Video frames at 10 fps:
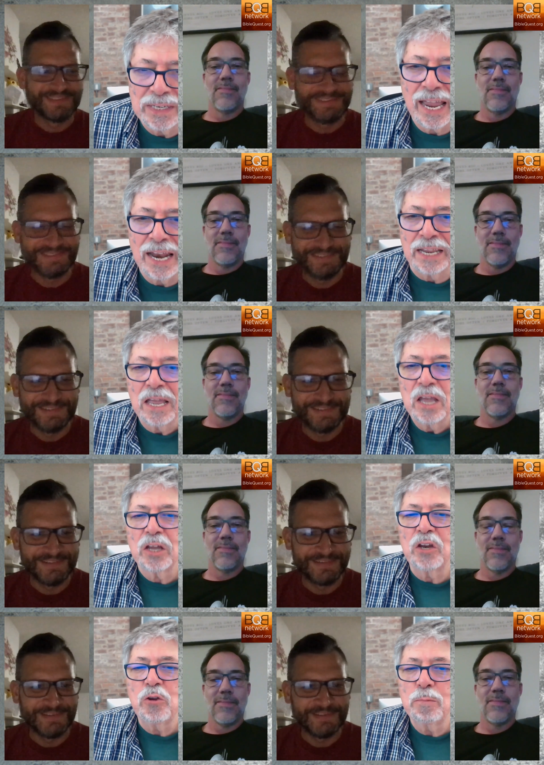Speaker 1: But Kenny,
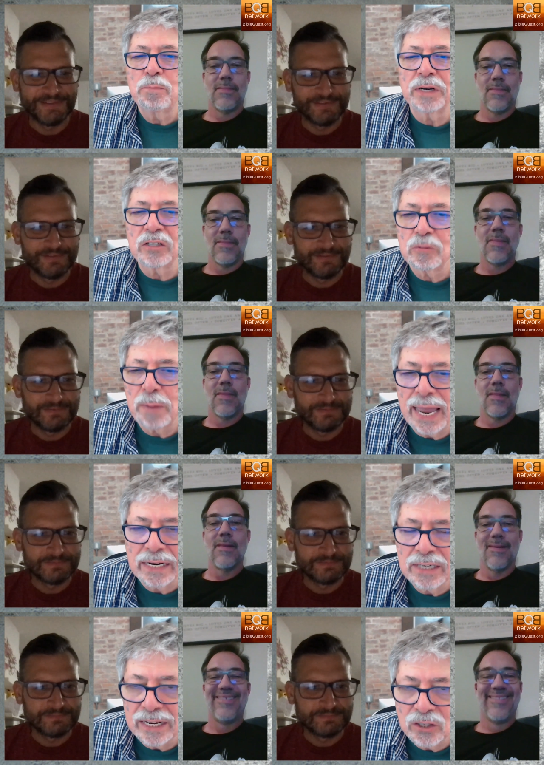can you bring us
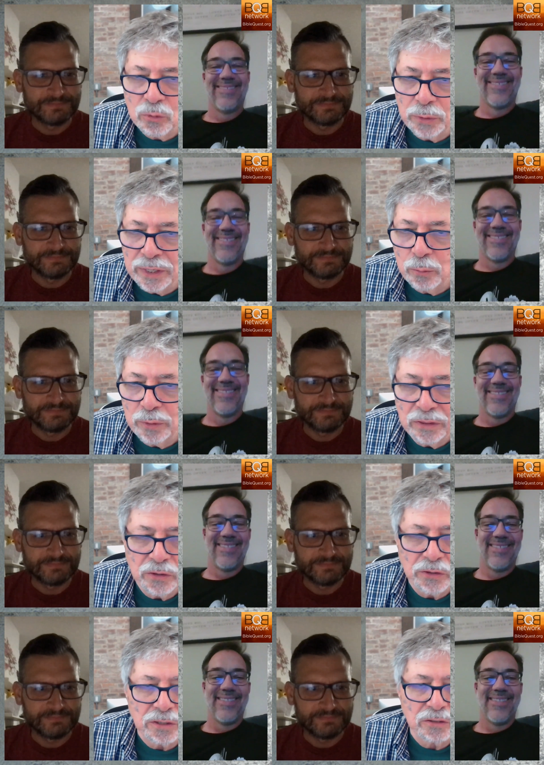back next week with
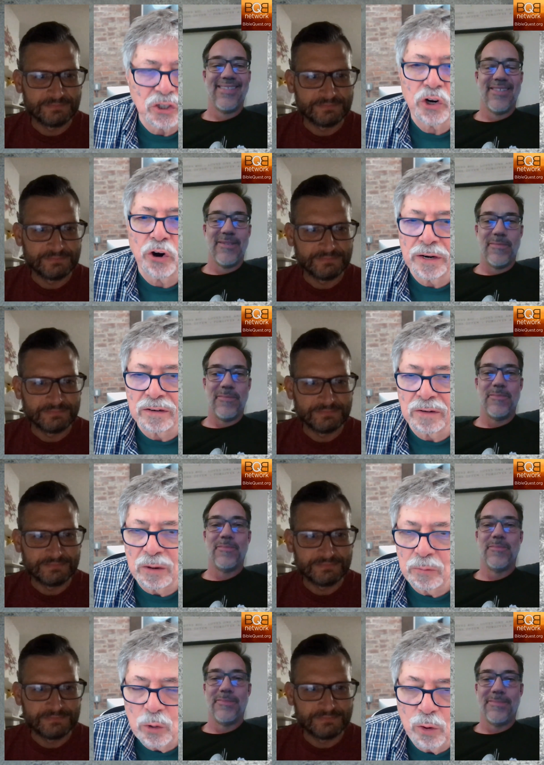your chart
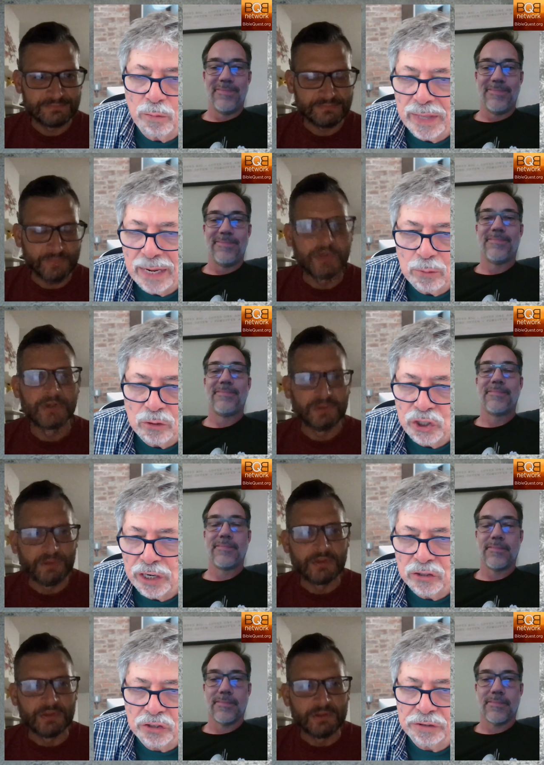and we'll go over that? We'll
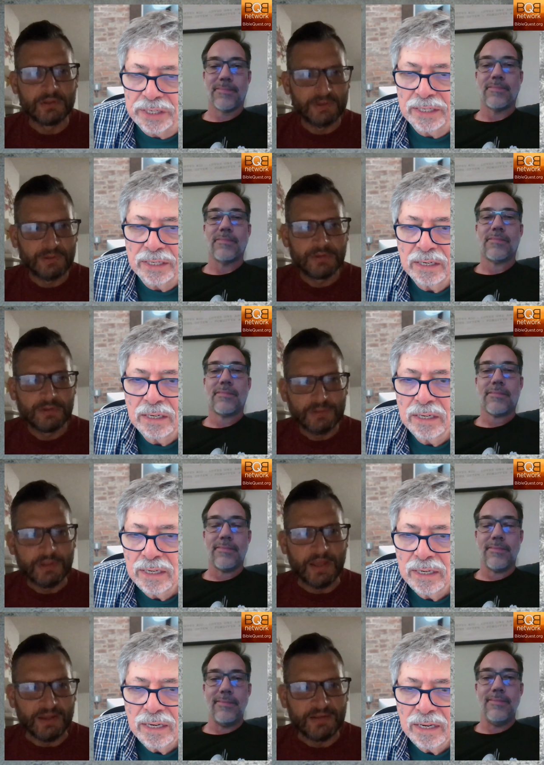share the screen.
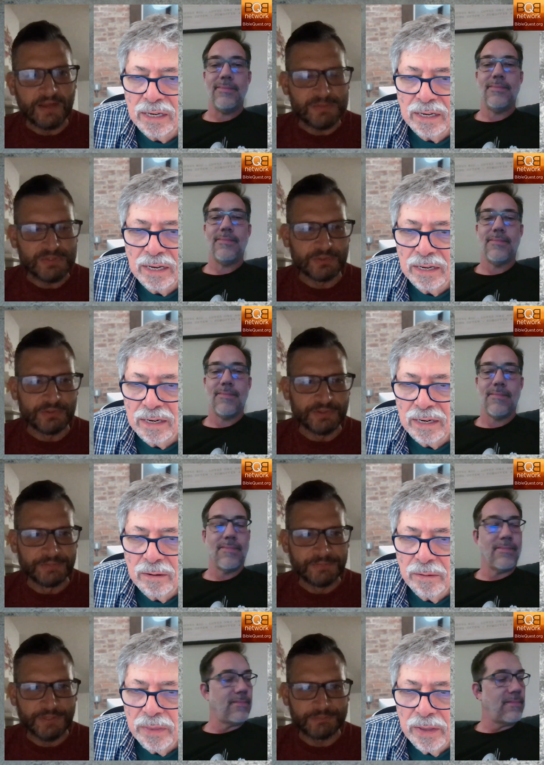
Speaker 2: Yeah, absolutely.
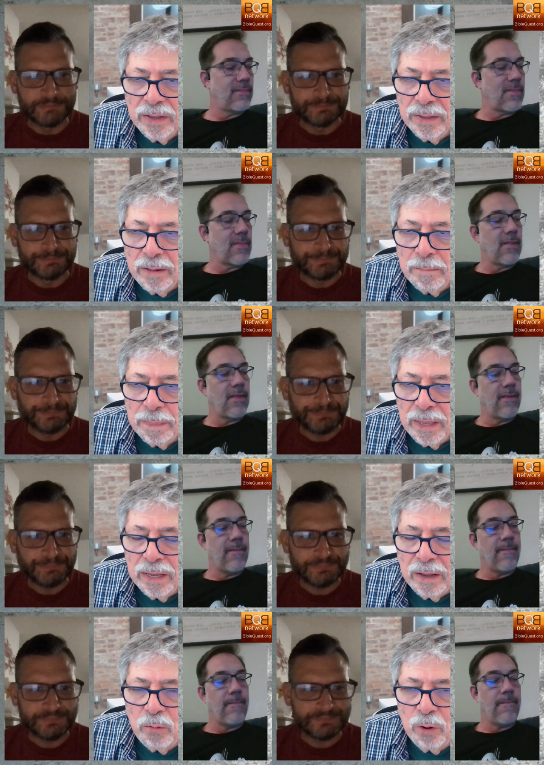Yep.
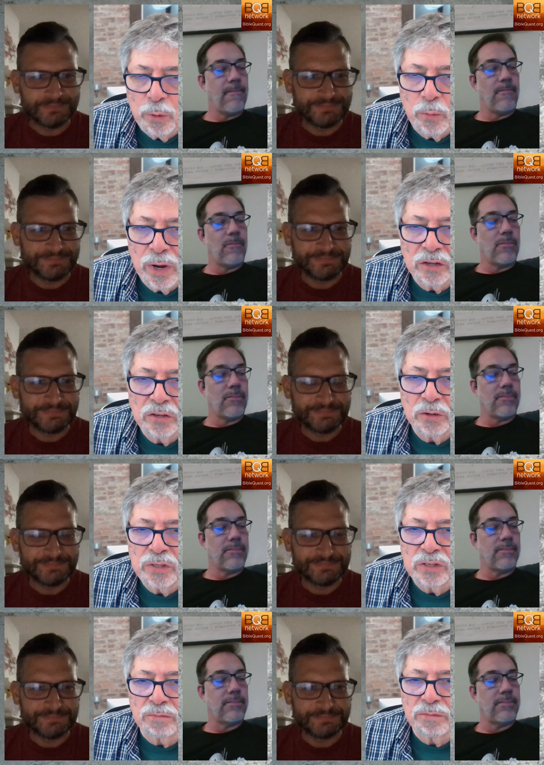
Speaker 1: And what we want to do
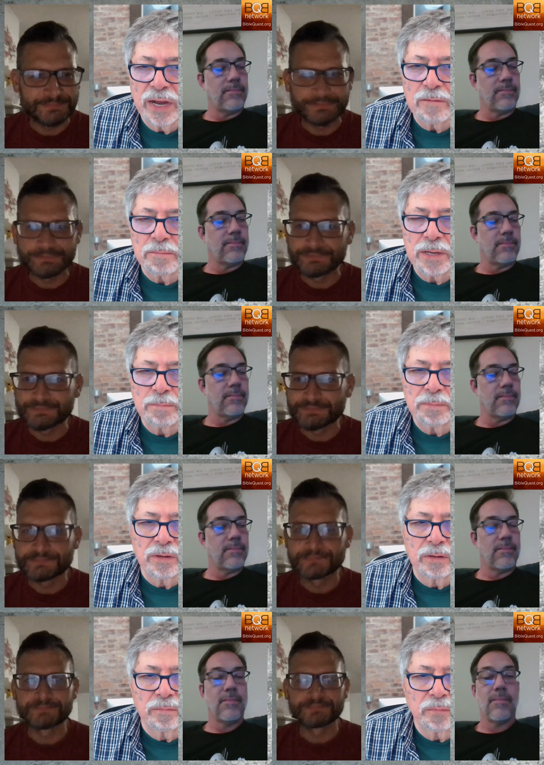is invite
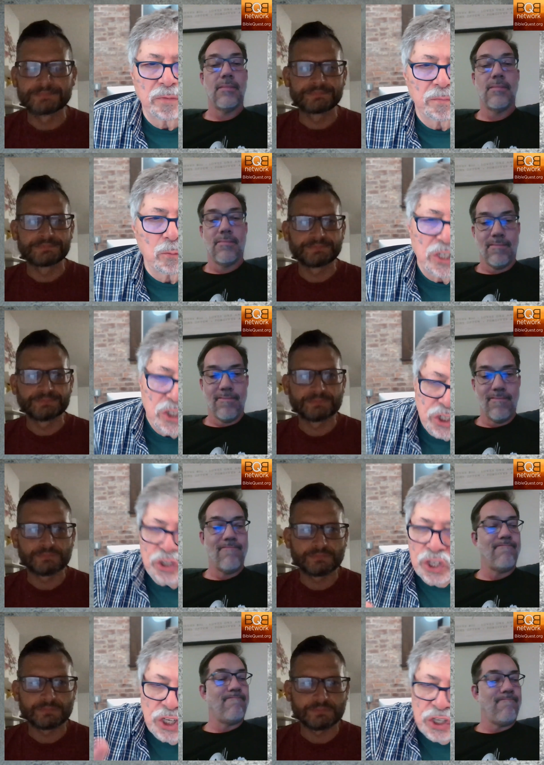people. We're
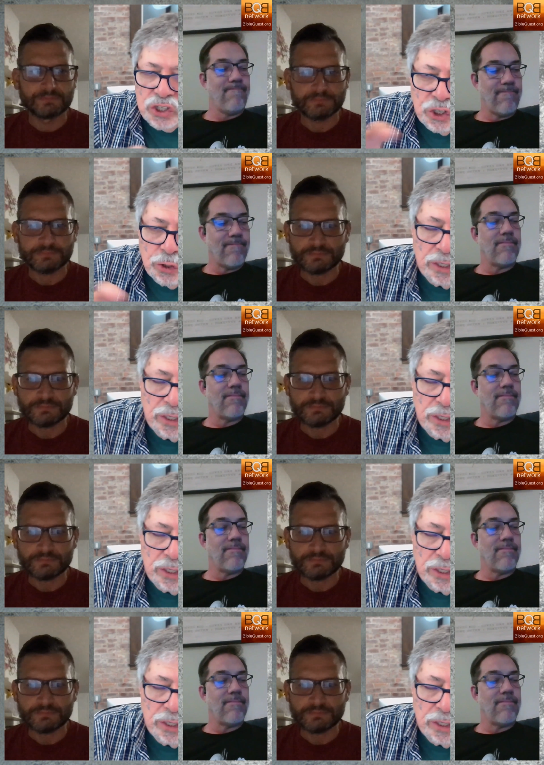just teasing